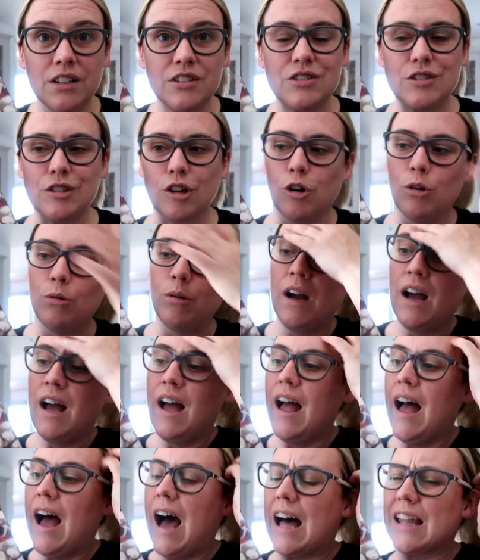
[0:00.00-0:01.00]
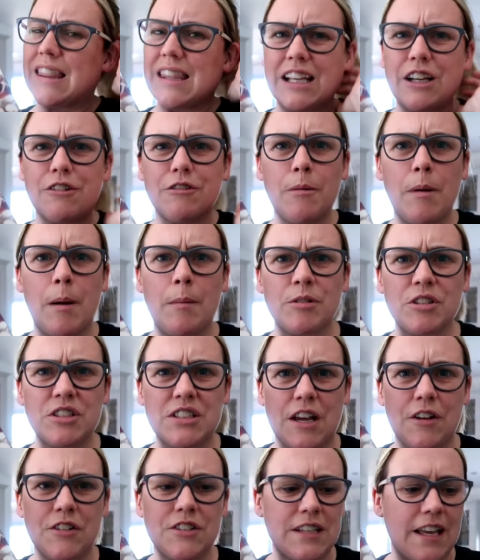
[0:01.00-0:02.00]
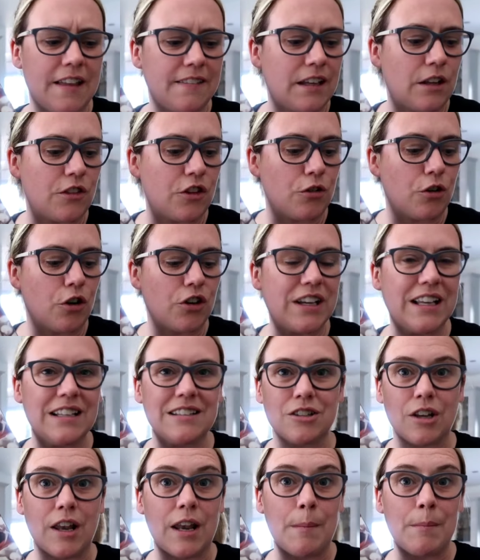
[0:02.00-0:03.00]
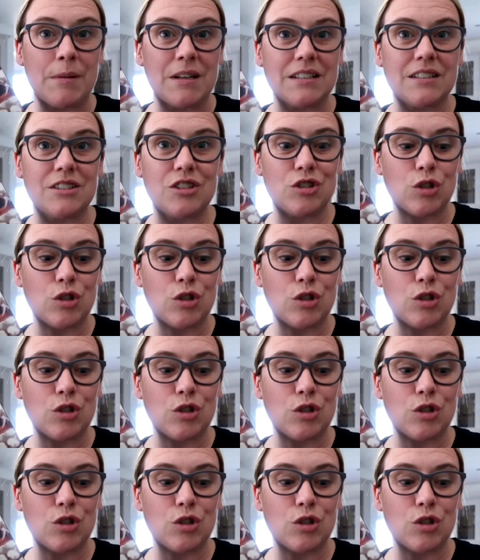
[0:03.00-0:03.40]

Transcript: So I think I remember Steph saying that they're on Kindle Unlimited,